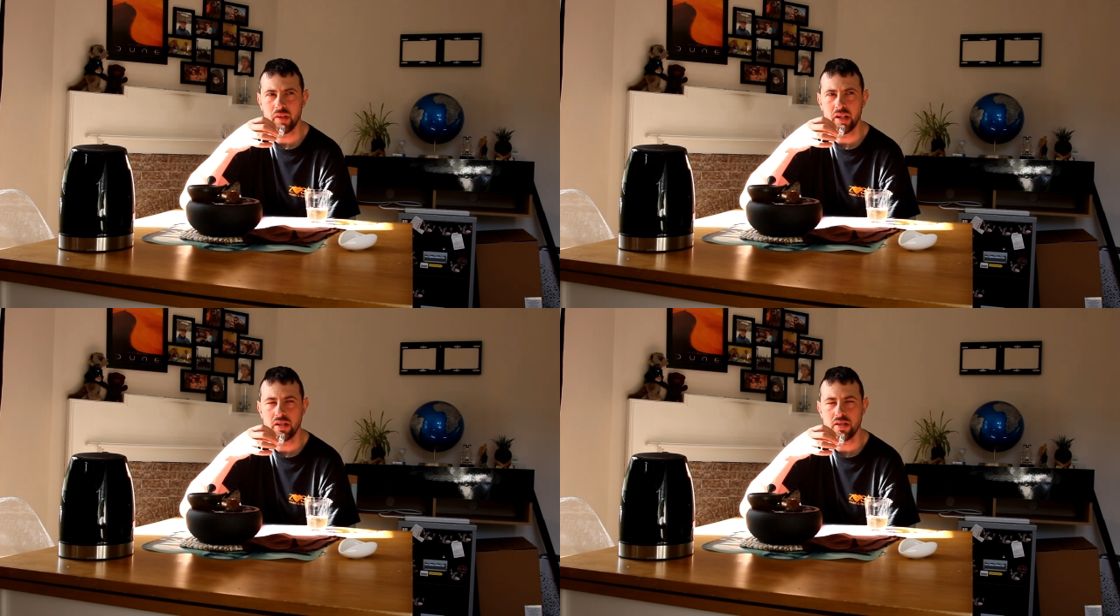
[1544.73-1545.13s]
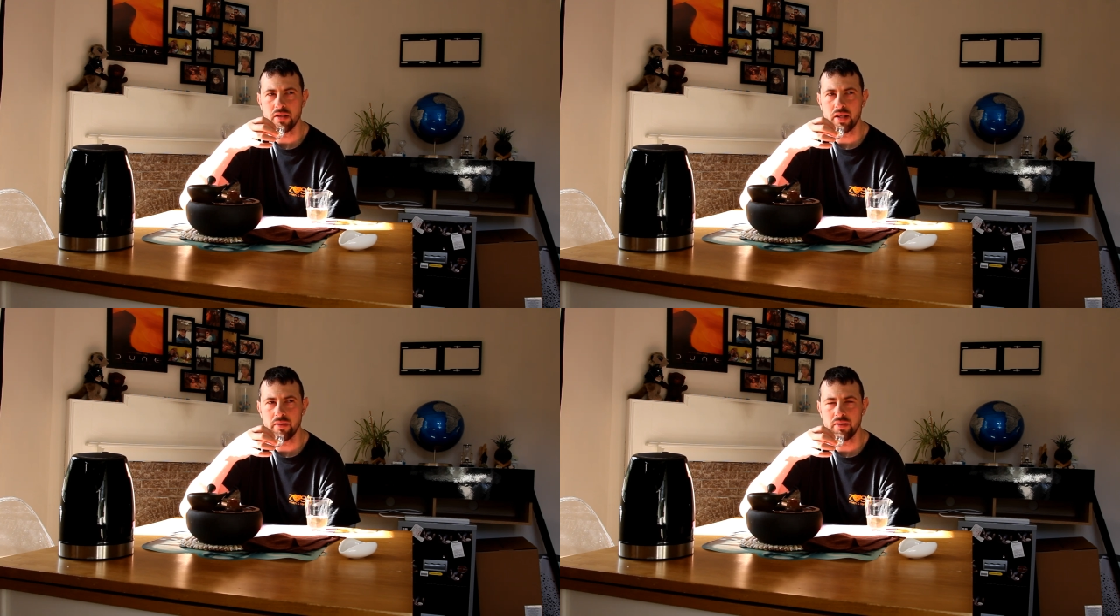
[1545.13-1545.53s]
It
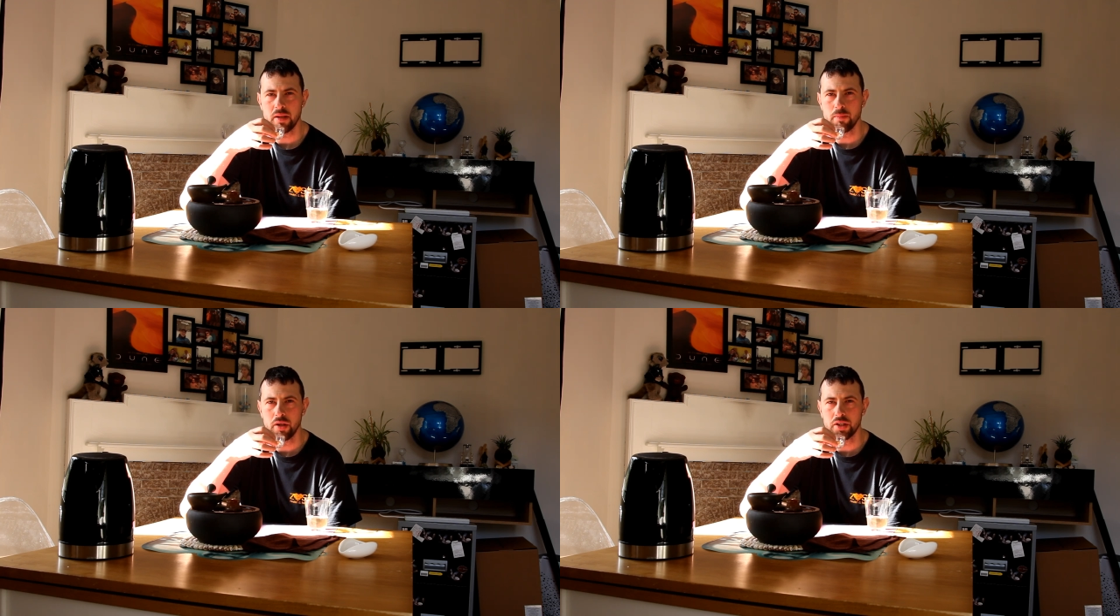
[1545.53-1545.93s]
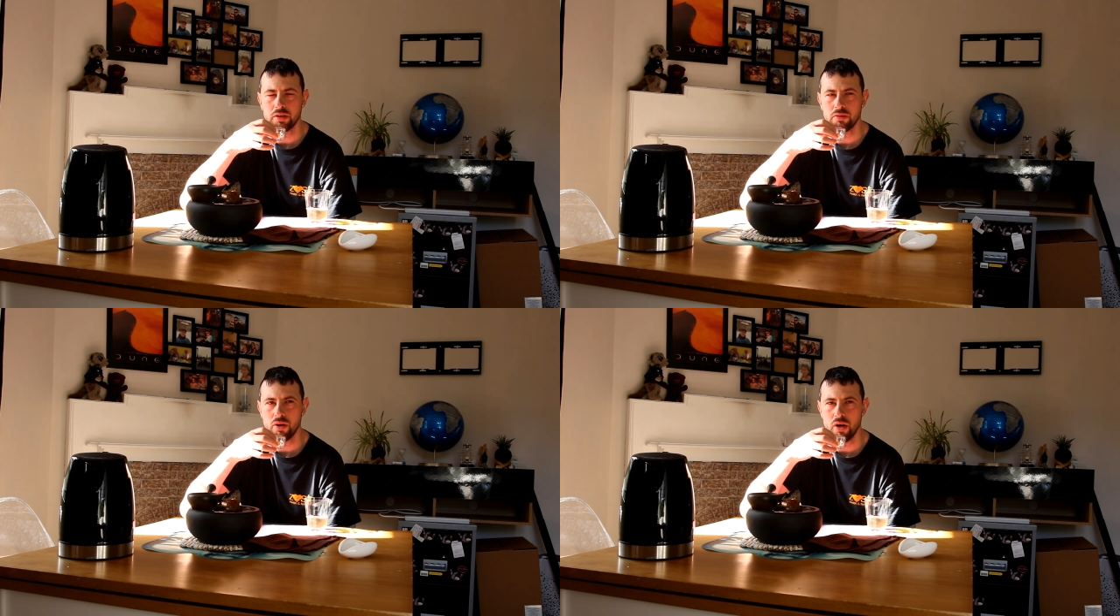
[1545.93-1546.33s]
doesn't have that much
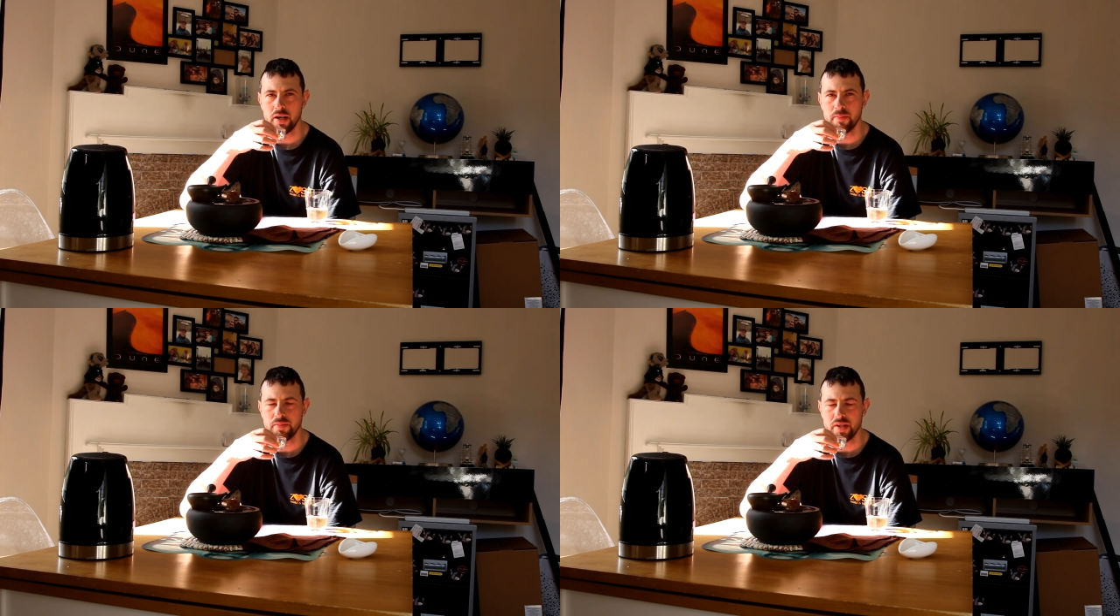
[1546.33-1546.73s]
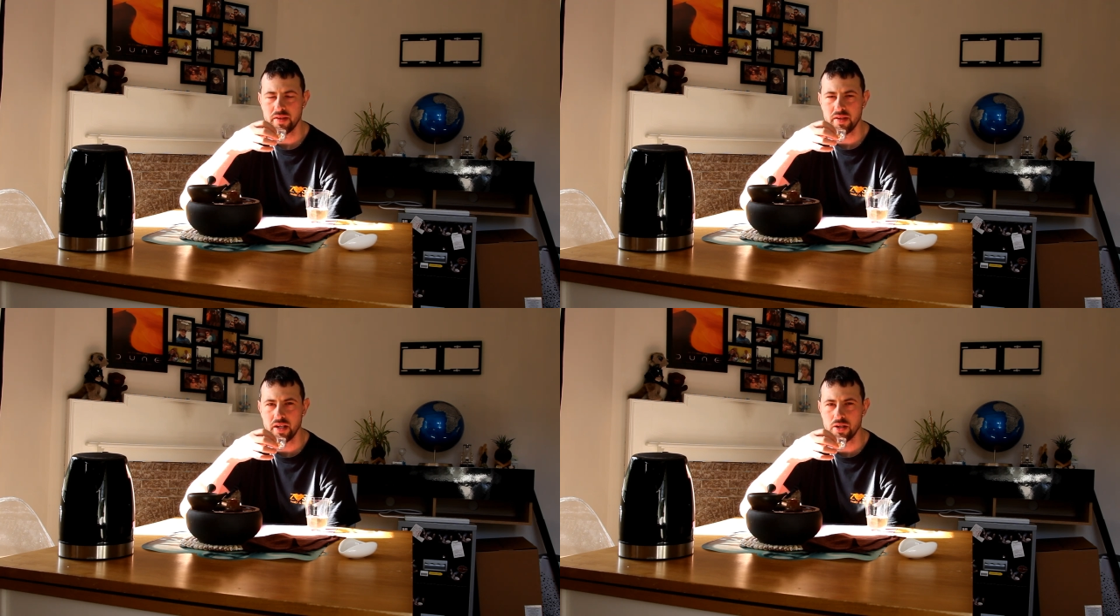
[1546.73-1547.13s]
dry
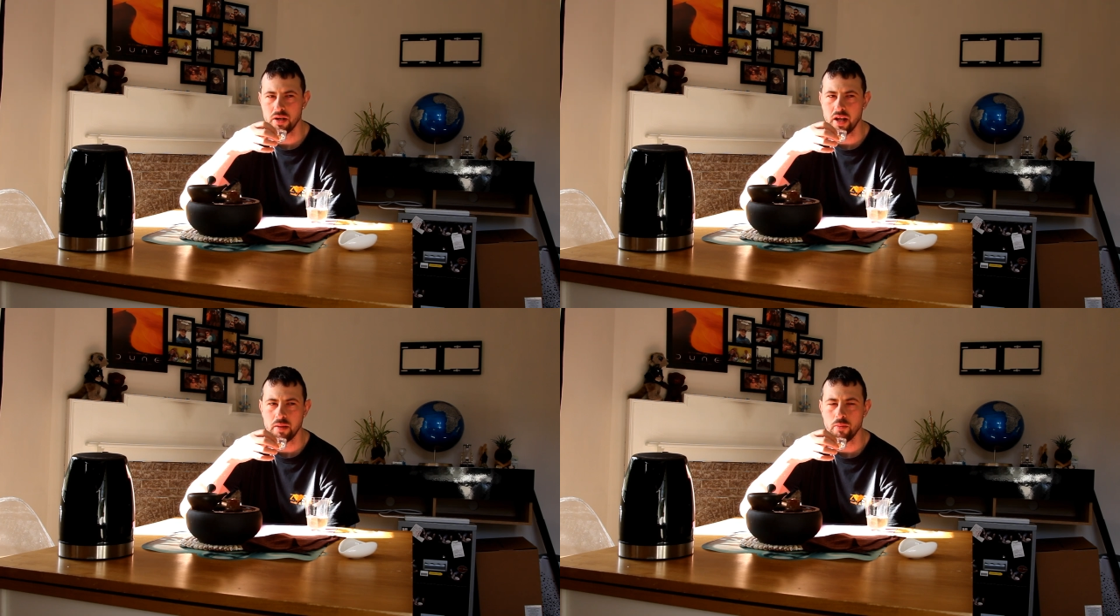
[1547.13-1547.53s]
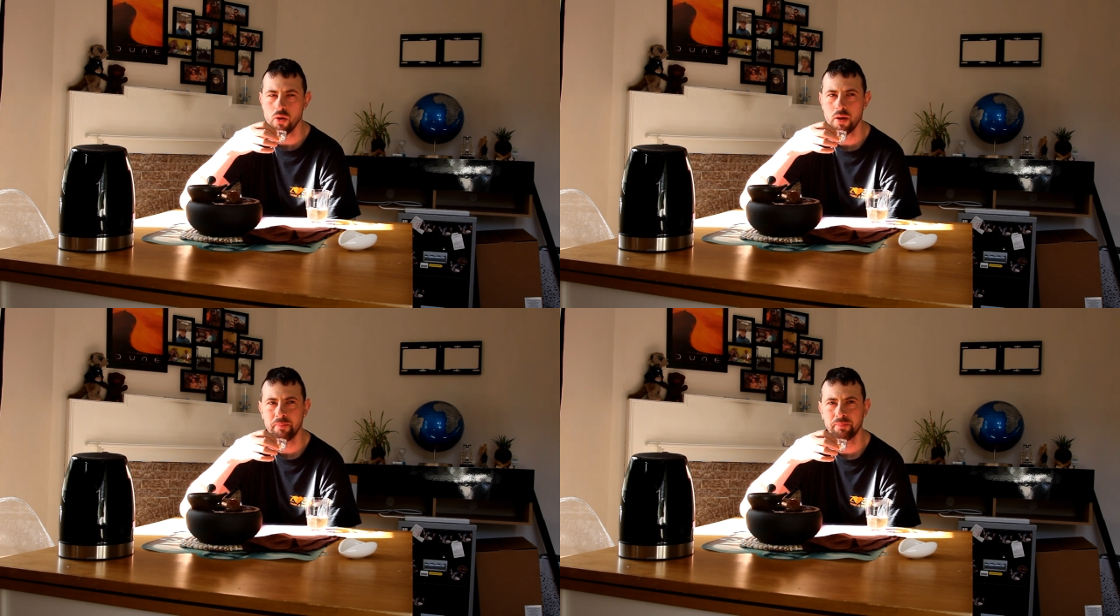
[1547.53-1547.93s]
sensation anymore,